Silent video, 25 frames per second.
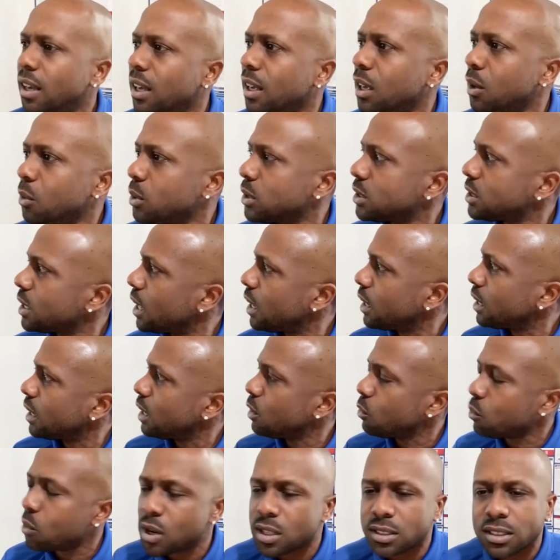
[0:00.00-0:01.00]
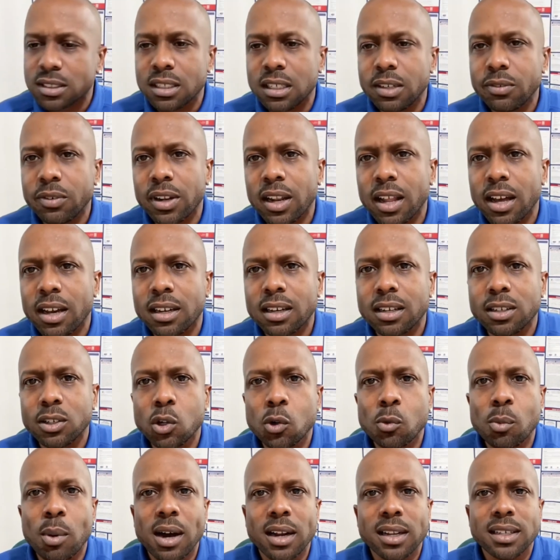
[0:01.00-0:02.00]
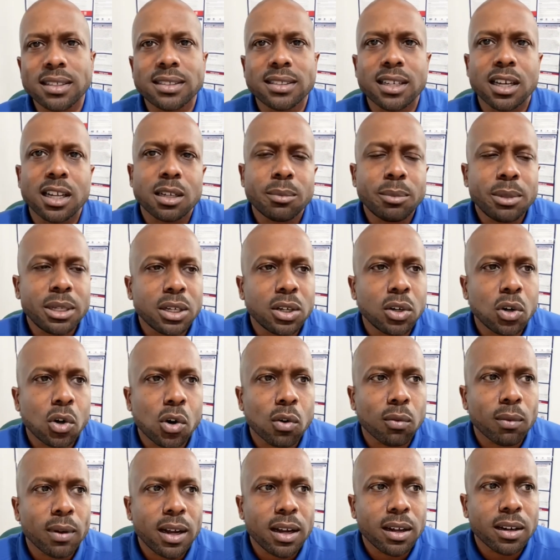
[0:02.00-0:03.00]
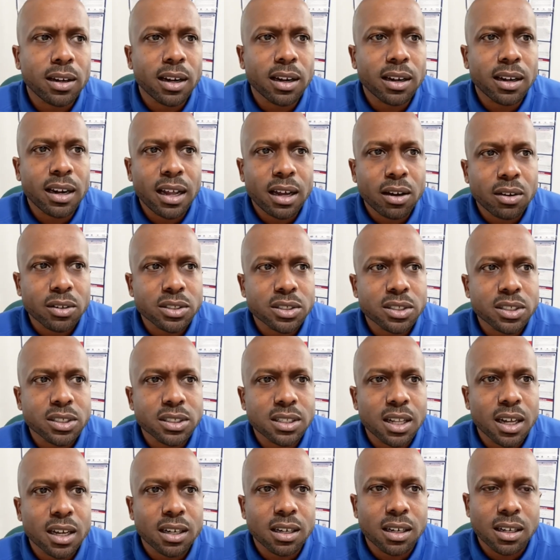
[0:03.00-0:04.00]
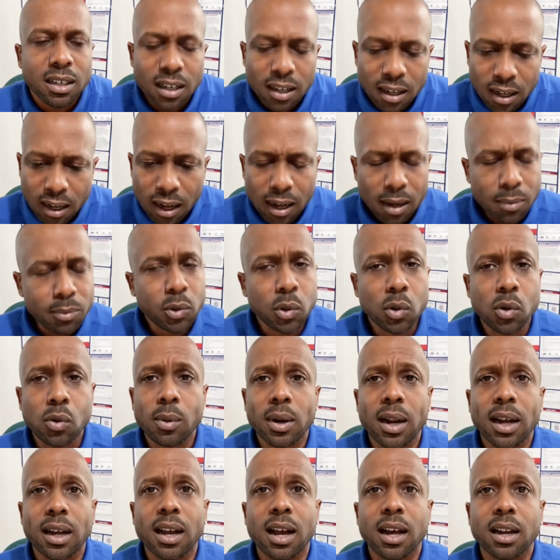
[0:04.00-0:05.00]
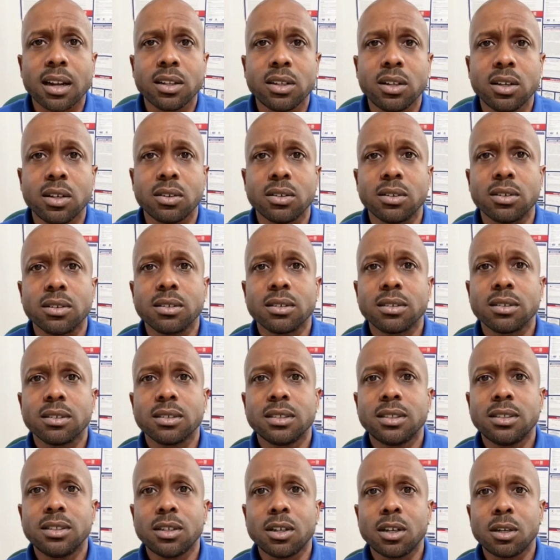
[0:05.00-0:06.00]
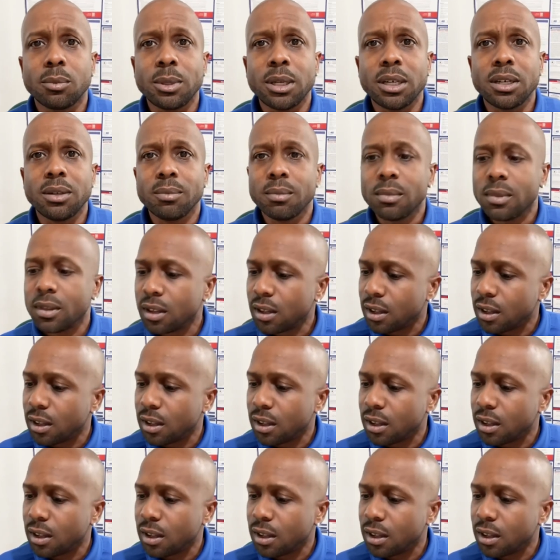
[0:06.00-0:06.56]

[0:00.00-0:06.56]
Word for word: It was like it wasn't even like a nobody telling me to go around there. And now it's just like a I'm doing what I gotta do. You know what I mean?